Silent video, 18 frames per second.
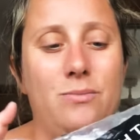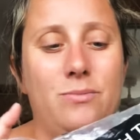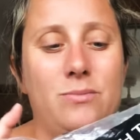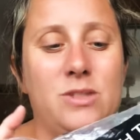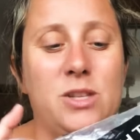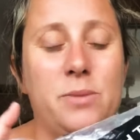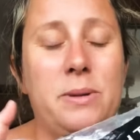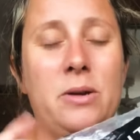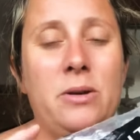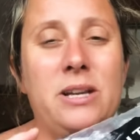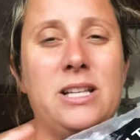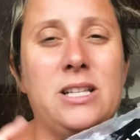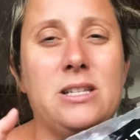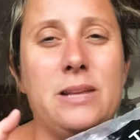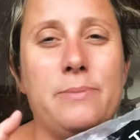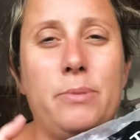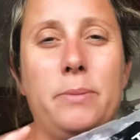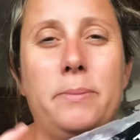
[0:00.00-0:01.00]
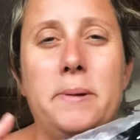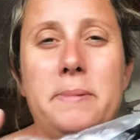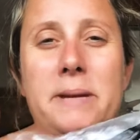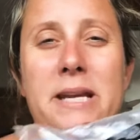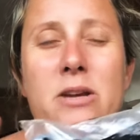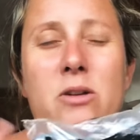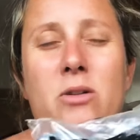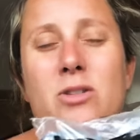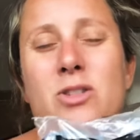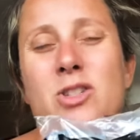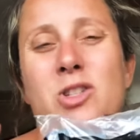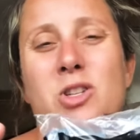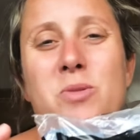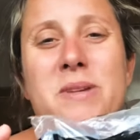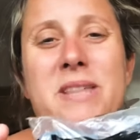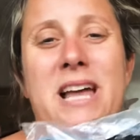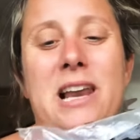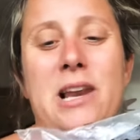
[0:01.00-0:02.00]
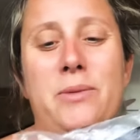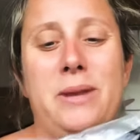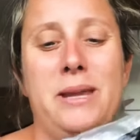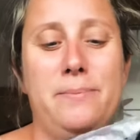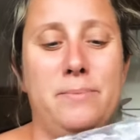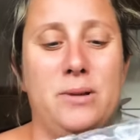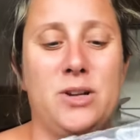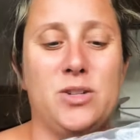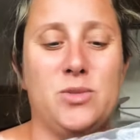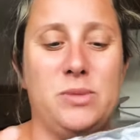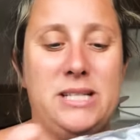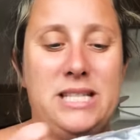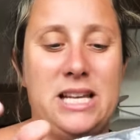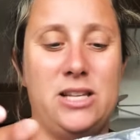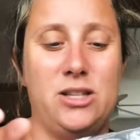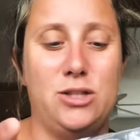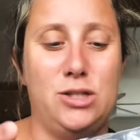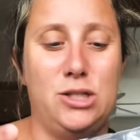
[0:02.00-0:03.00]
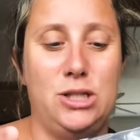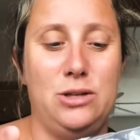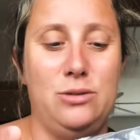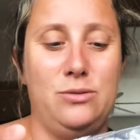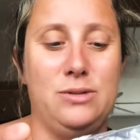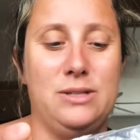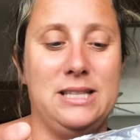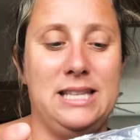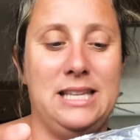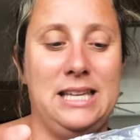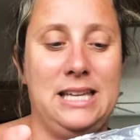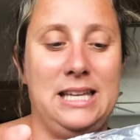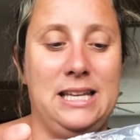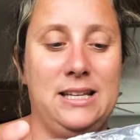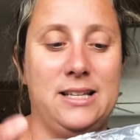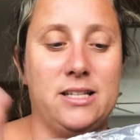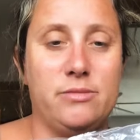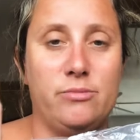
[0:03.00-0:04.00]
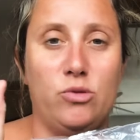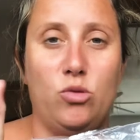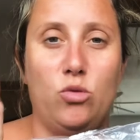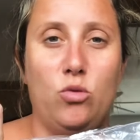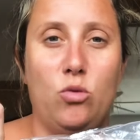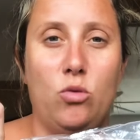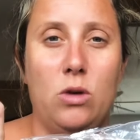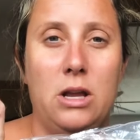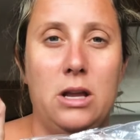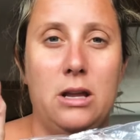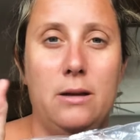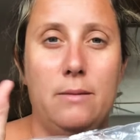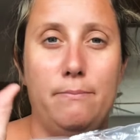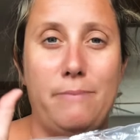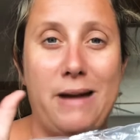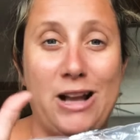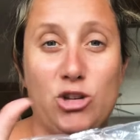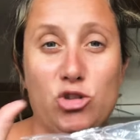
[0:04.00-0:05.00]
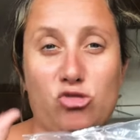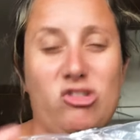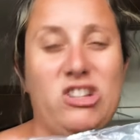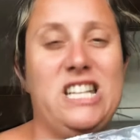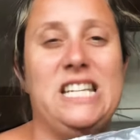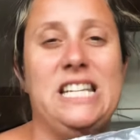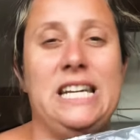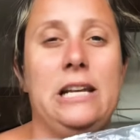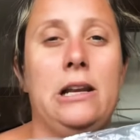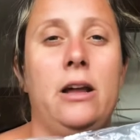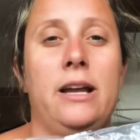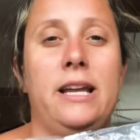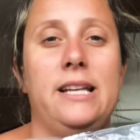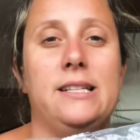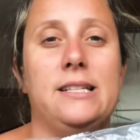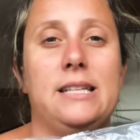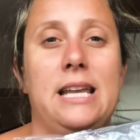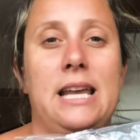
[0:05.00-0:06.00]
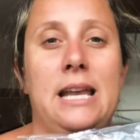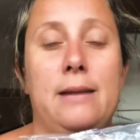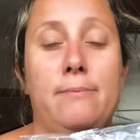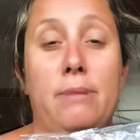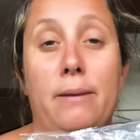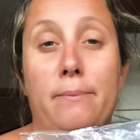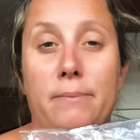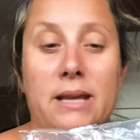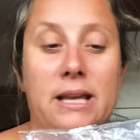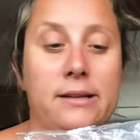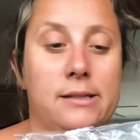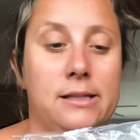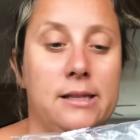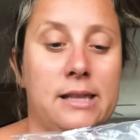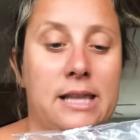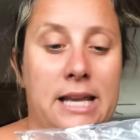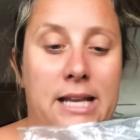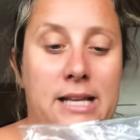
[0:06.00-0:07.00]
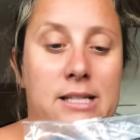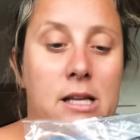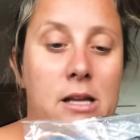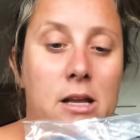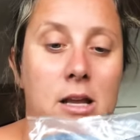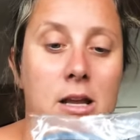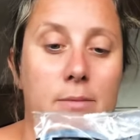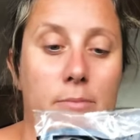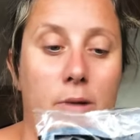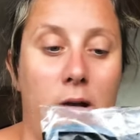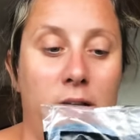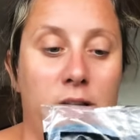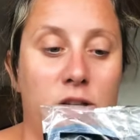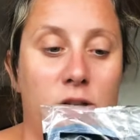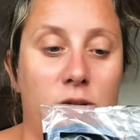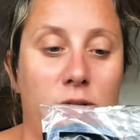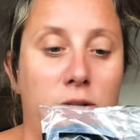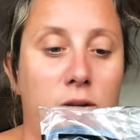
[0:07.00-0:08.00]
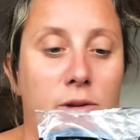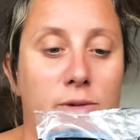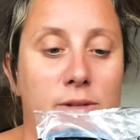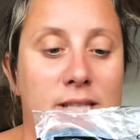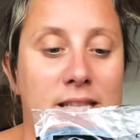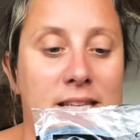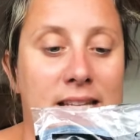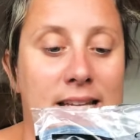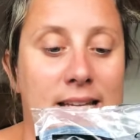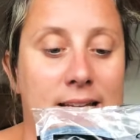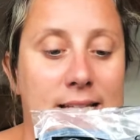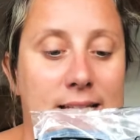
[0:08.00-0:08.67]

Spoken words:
To be honest, they're probably not to do with Halloween because we tend to use the small battery tea lights in pumpkins and things, but I do use these